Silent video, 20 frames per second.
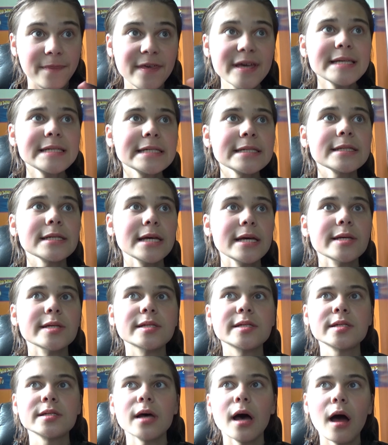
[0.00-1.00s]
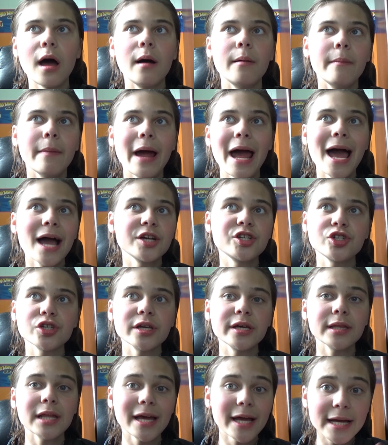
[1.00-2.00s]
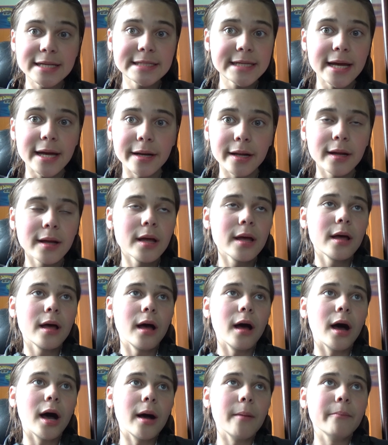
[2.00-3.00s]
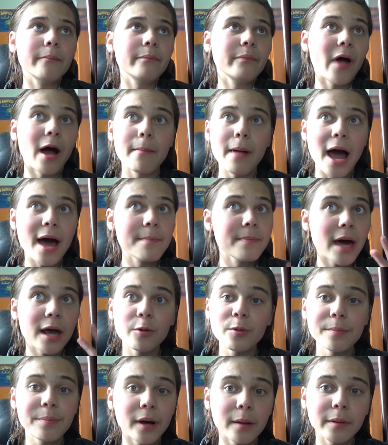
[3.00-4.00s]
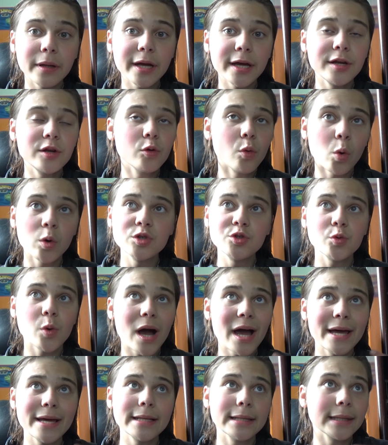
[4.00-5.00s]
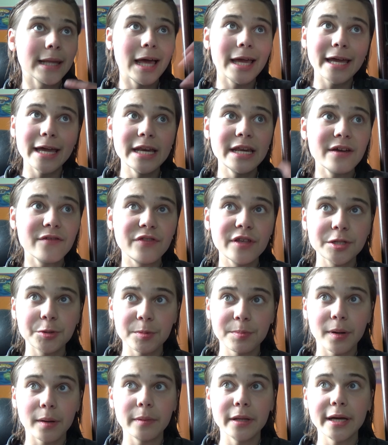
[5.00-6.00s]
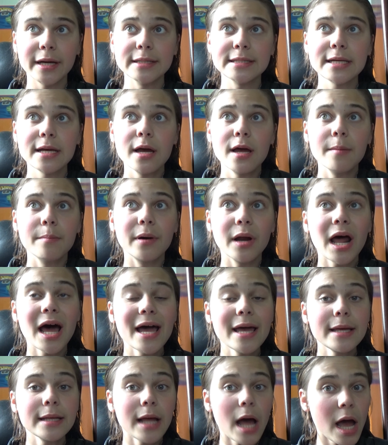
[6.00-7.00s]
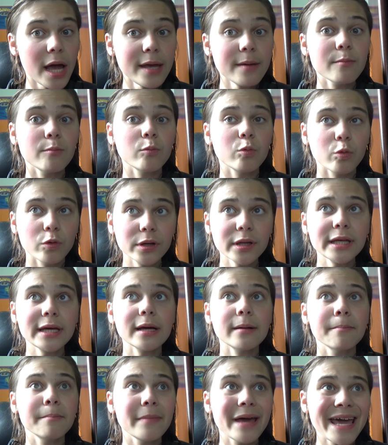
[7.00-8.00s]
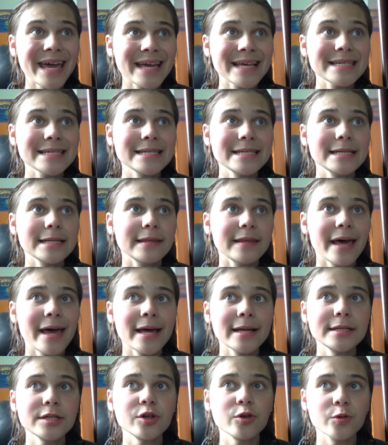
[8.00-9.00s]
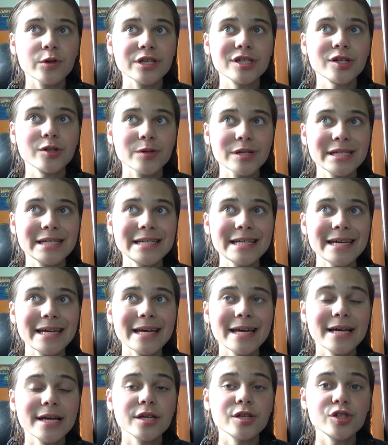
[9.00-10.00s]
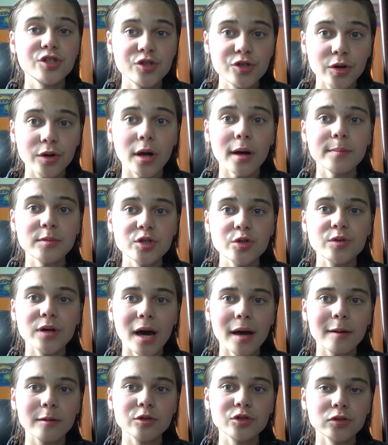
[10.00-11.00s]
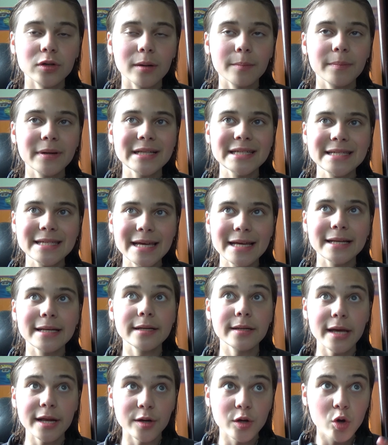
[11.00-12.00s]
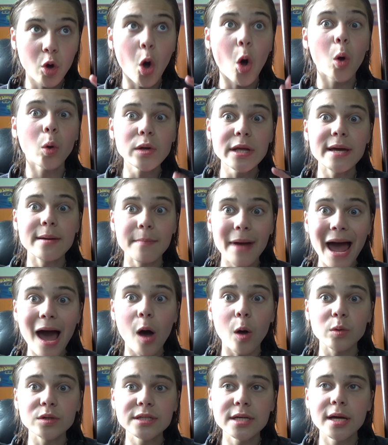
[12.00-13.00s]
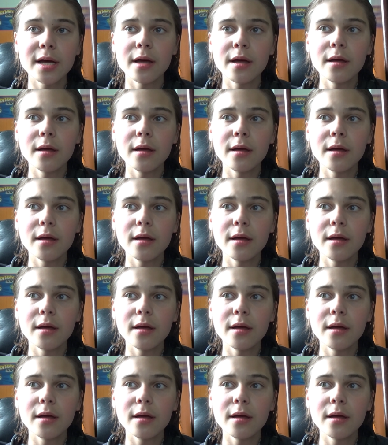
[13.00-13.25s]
this is actually, like I said, I'm not a Republican, nor do I like any of these Republicans, but I am really amazed that Chris Christie stood up to Donald Trump and called him out